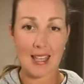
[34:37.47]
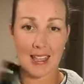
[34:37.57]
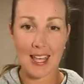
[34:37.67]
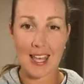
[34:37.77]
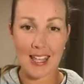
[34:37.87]

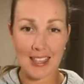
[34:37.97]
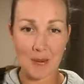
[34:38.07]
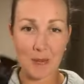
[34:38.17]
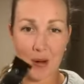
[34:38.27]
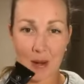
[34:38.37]
then
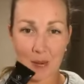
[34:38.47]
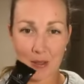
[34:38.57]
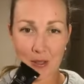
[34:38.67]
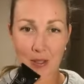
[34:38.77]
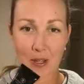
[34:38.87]
the
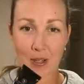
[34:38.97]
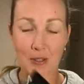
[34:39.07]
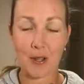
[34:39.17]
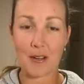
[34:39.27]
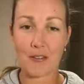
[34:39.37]
primers are
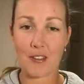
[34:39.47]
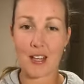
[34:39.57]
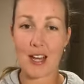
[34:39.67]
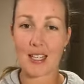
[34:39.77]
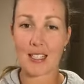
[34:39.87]
great for
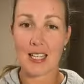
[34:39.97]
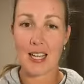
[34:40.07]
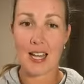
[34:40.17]
that.